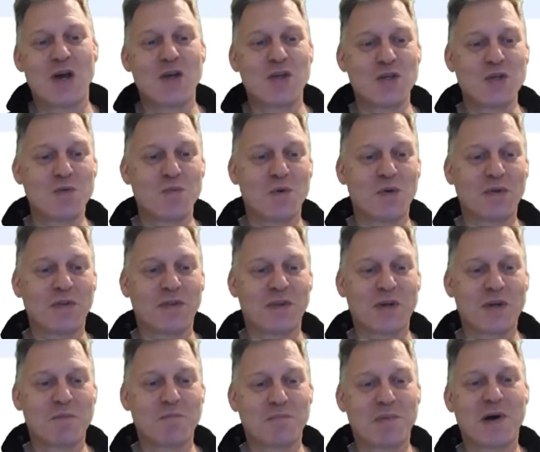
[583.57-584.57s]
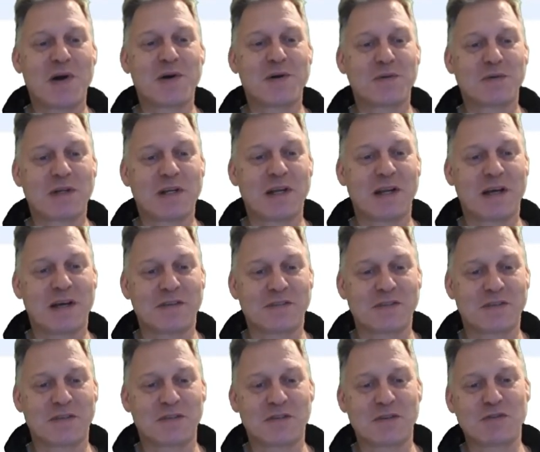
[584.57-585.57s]
You want the compiled
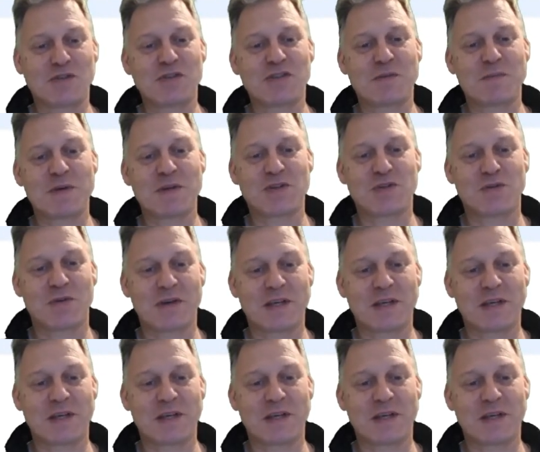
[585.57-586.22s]
class. So just to make sure